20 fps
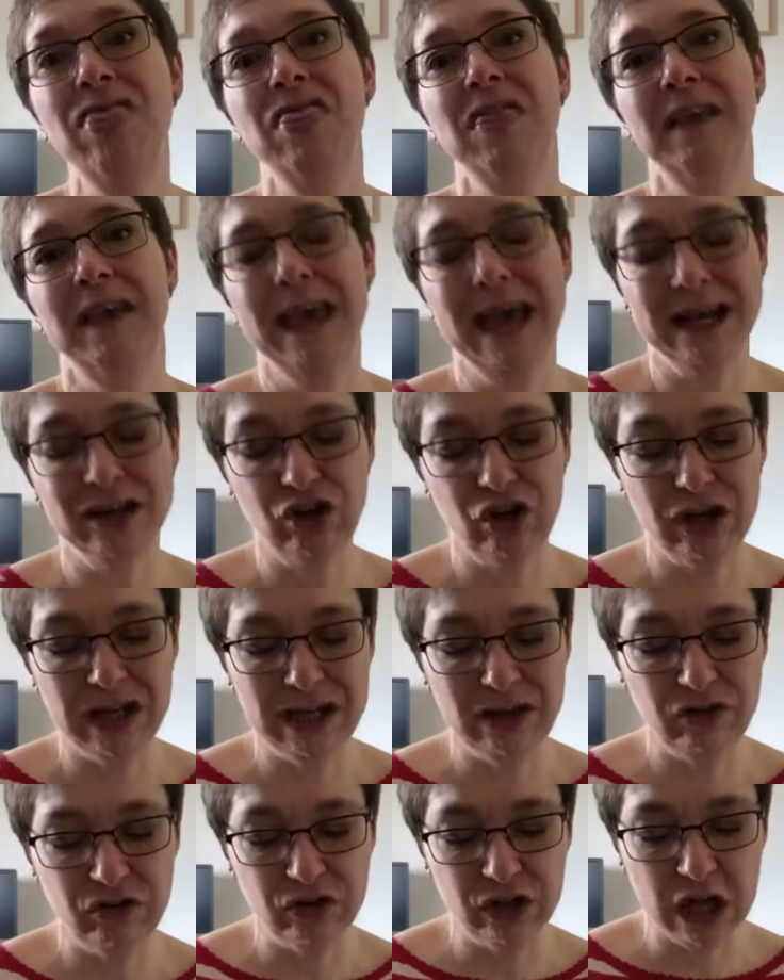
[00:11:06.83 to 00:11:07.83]
the cash
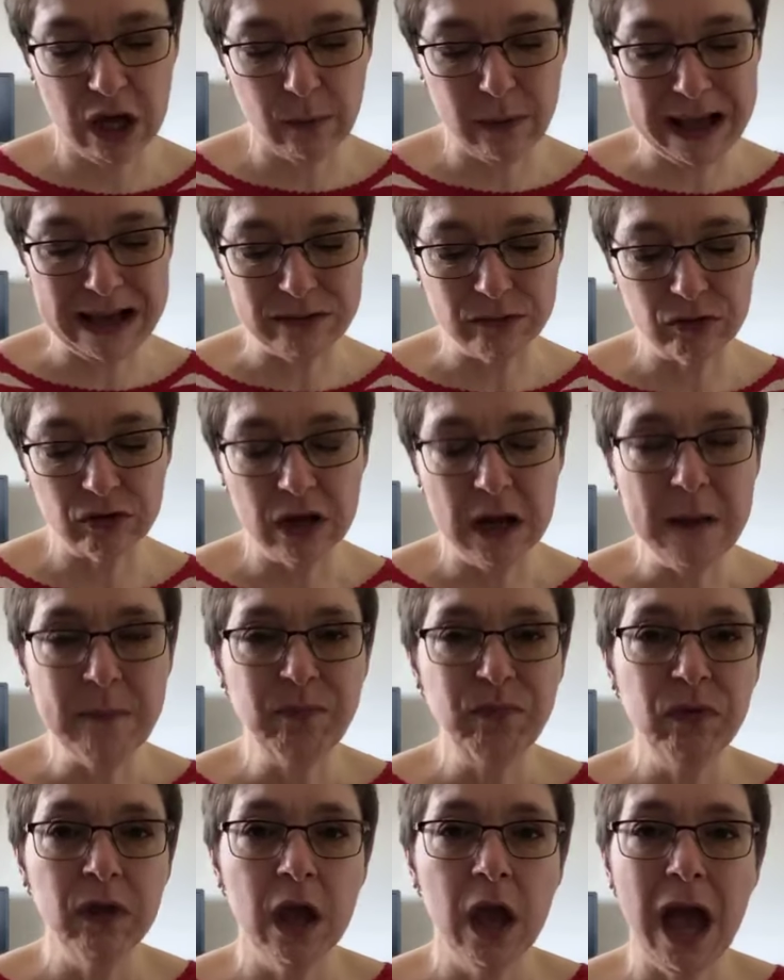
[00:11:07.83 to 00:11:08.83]
needs to go out.
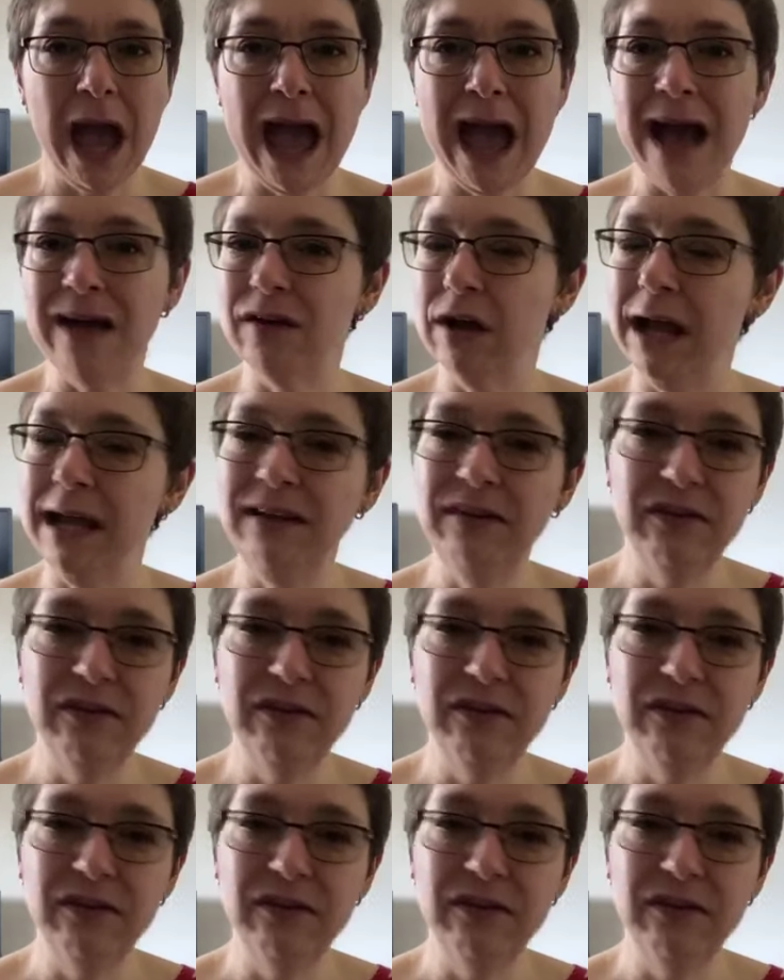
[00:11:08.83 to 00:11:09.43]
A